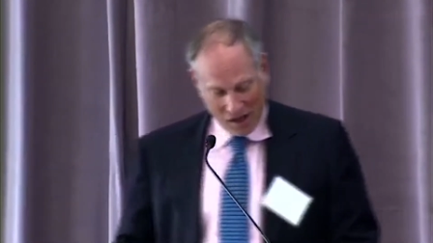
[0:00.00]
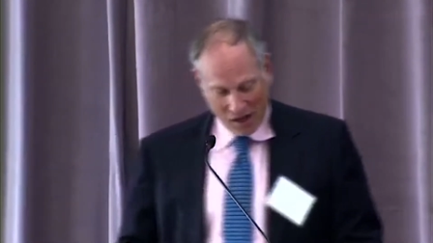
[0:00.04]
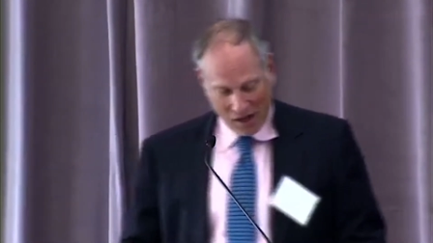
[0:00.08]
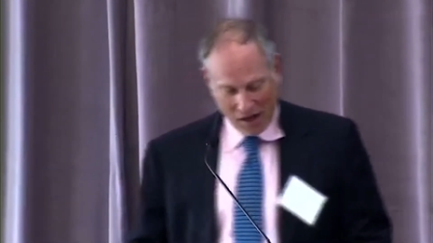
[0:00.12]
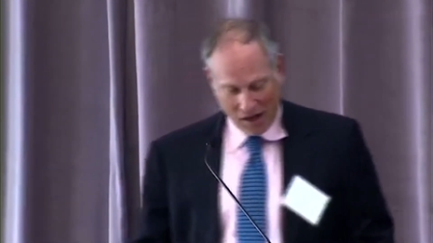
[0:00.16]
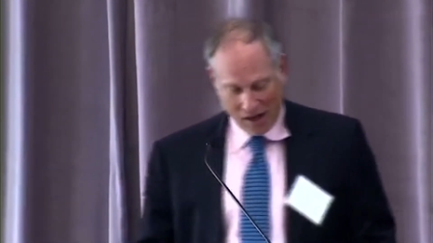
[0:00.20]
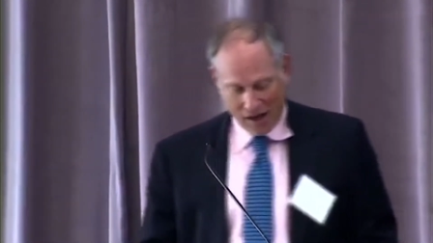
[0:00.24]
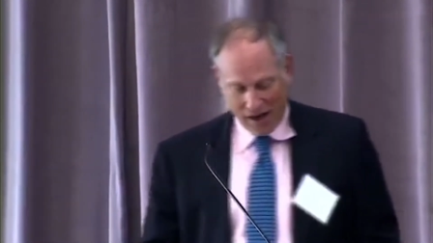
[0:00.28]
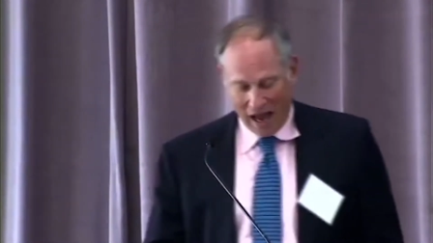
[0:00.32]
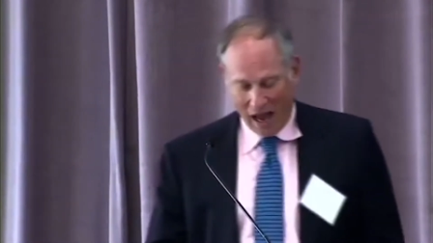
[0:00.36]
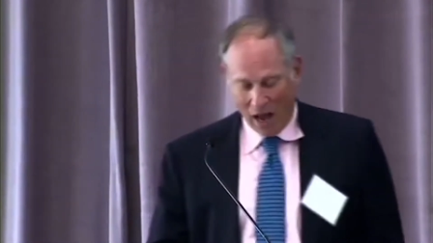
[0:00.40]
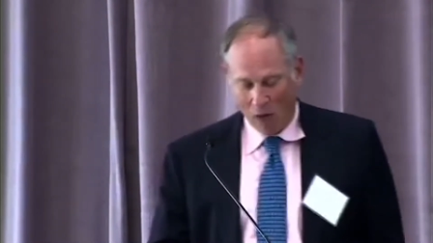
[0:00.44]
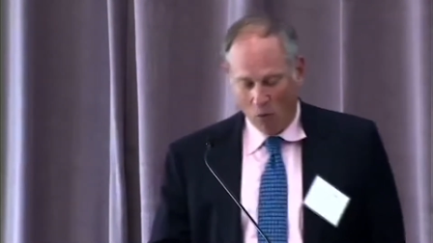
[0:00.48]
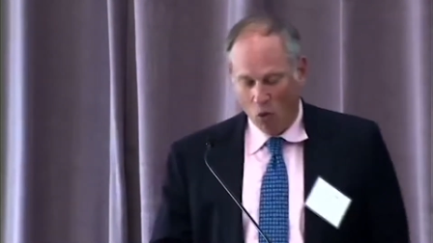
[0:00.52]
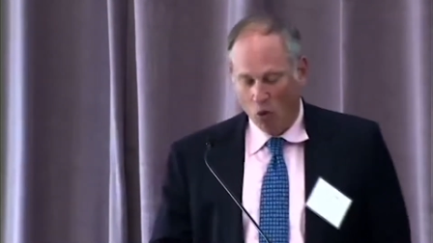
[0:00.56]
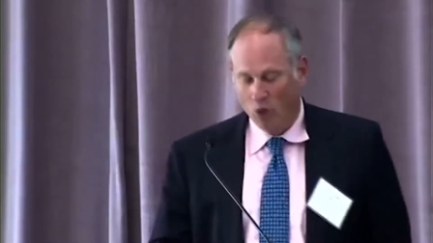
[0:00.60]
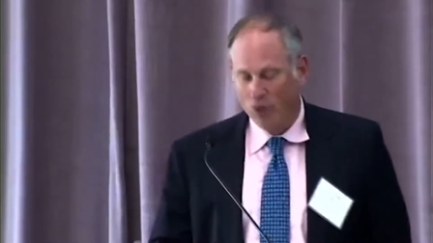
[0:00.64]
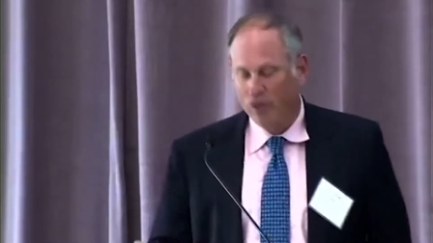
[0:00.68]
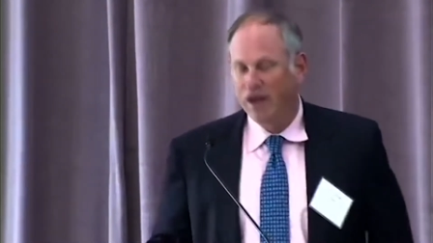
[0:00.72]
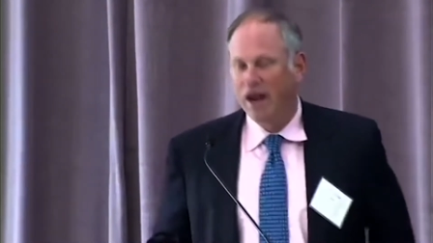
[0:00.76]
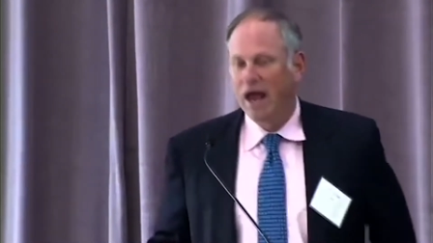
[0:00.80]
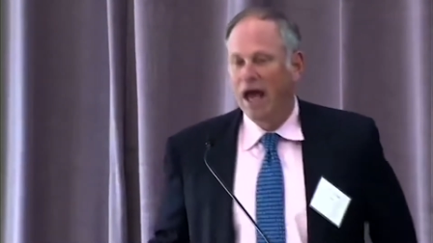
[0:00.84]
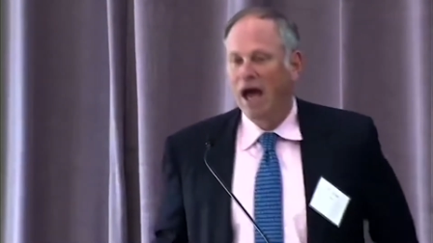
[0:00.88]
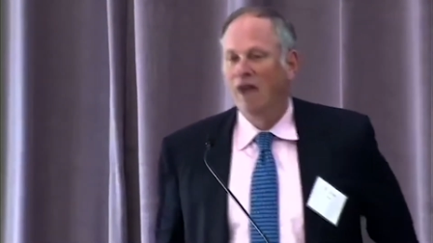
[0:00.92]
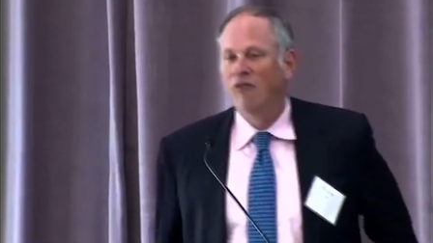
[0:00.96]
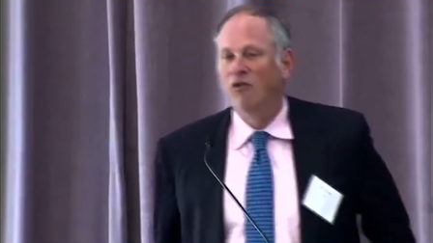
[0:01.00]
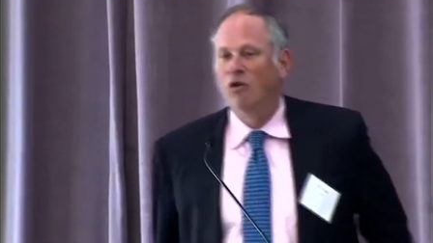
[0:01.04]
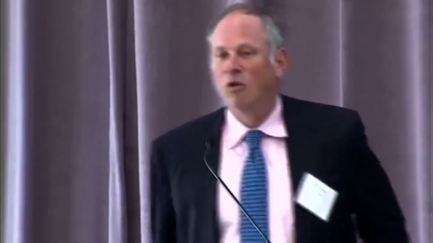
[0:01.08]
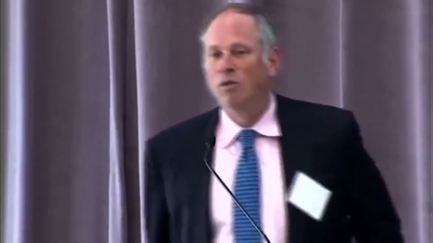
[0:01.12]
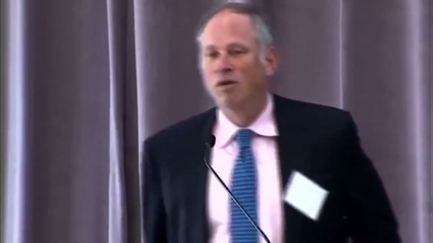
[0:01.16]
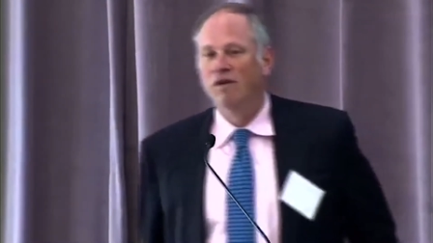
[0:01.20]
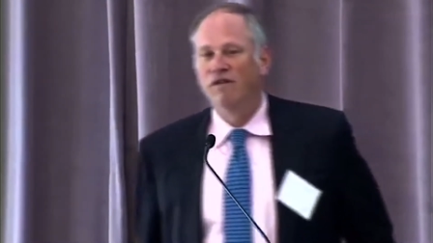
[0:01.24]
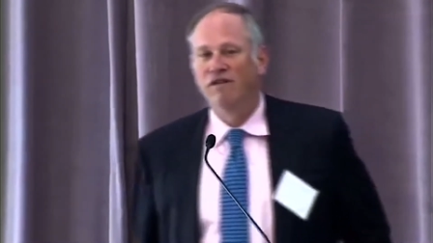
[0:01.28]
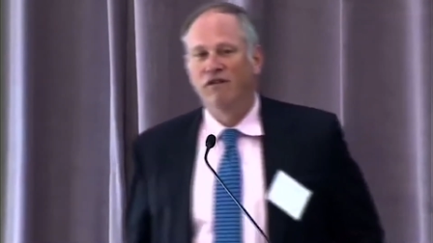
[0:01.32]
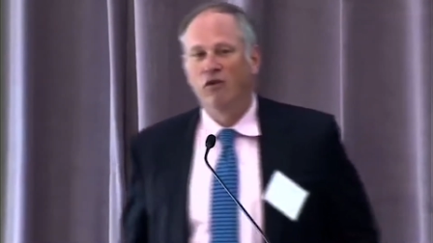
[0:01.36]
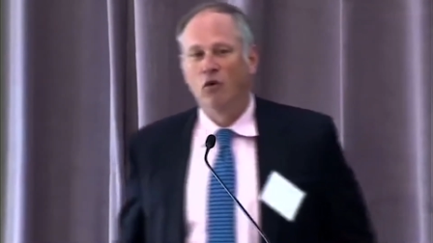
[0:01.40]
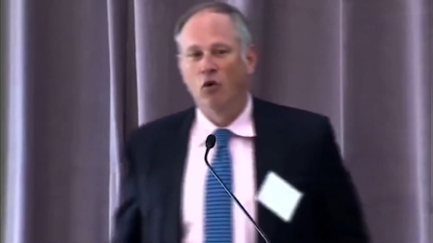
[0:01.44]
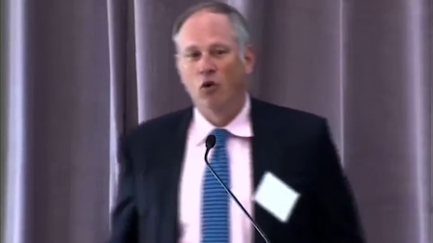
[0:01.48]
Now more than ever
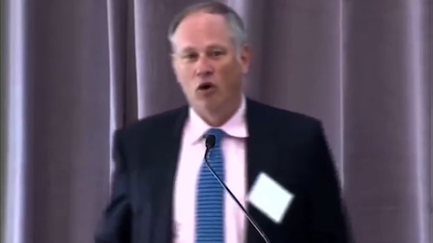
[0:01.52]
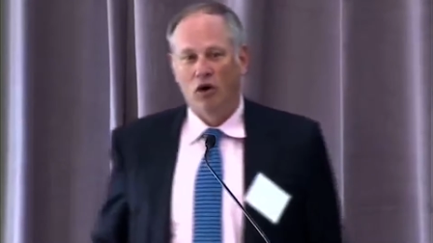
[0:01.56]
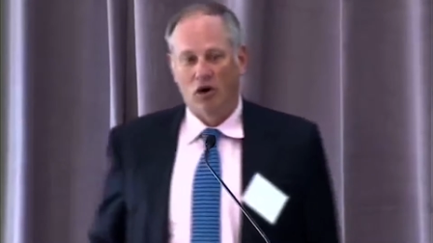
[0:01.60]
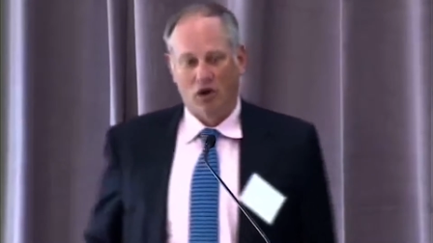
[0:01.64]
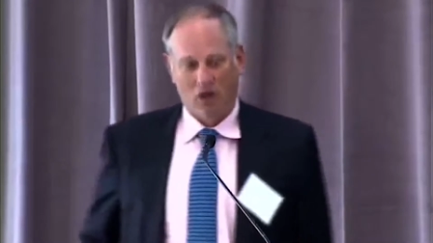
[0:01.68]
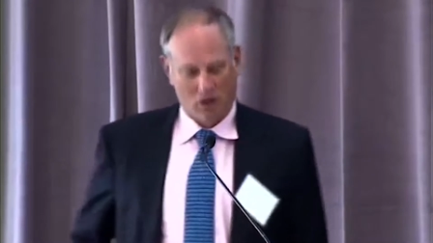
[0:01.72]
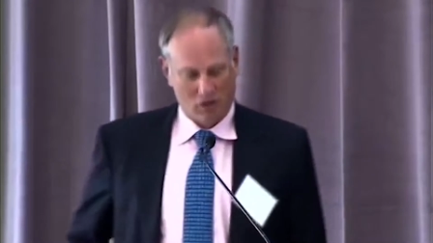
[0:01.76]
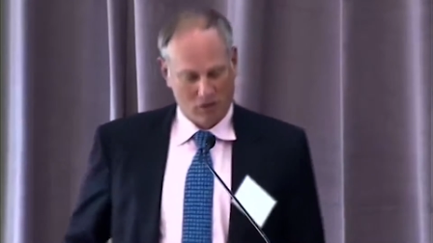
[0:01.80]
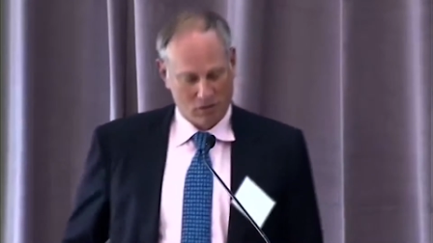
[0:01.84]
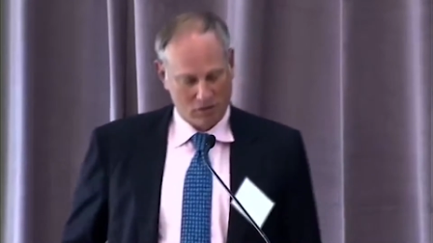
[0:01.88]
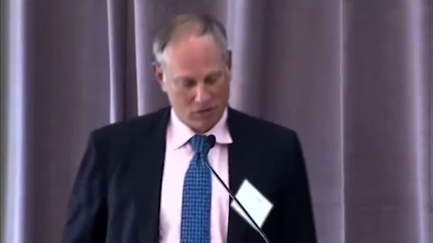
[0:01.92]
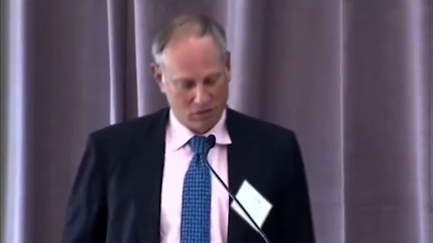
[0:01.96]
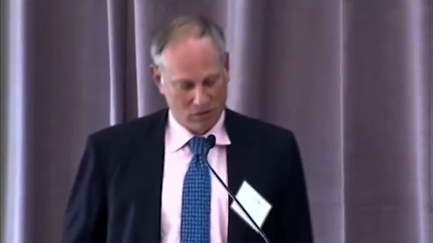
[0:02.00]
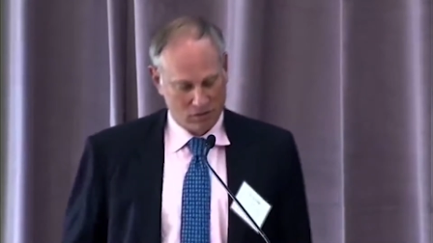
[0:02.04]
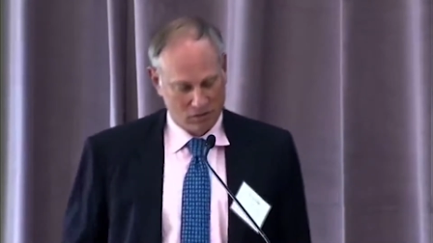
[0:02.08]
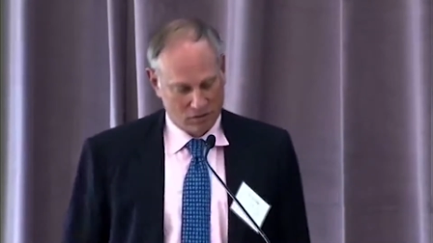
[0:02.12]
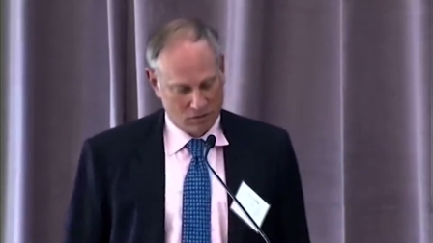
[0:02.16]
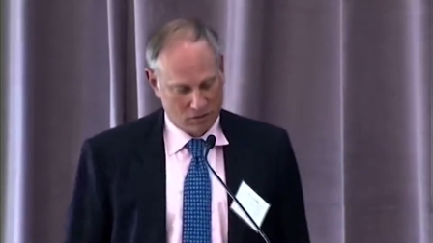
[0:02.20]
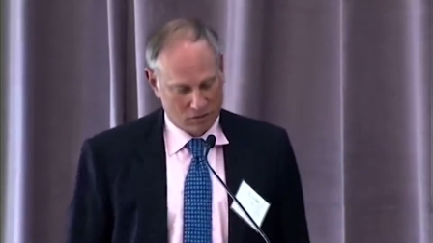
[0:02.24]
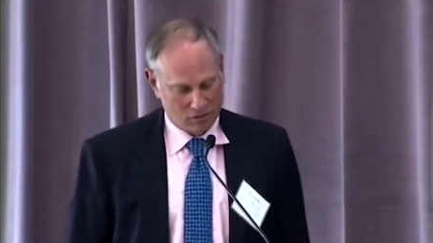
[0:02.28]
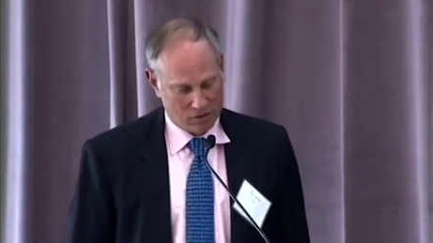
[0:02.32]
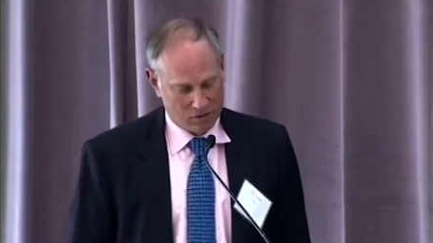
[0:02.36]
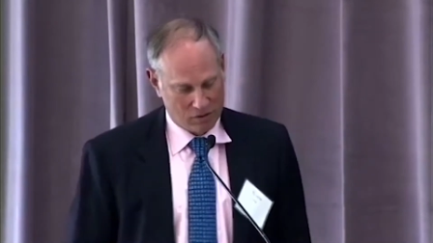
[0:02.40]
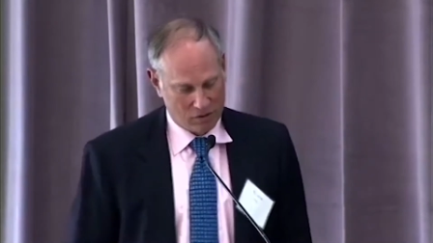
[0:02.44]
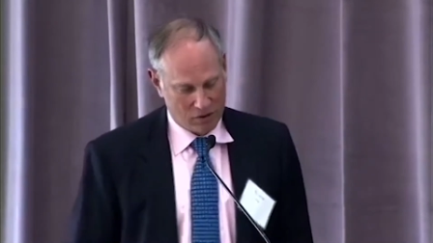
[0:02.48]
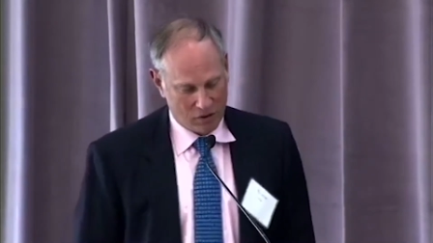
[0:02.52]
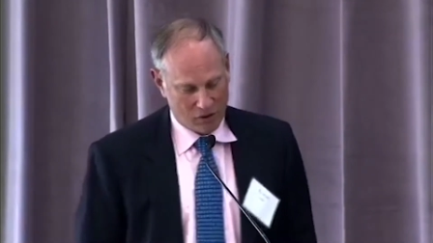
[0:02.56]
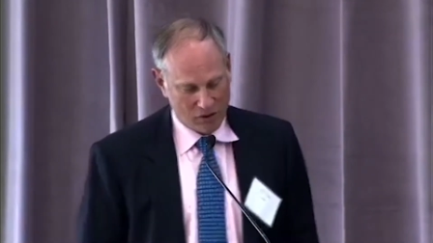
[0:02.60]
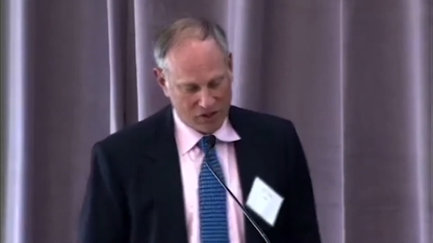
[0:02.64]
before, there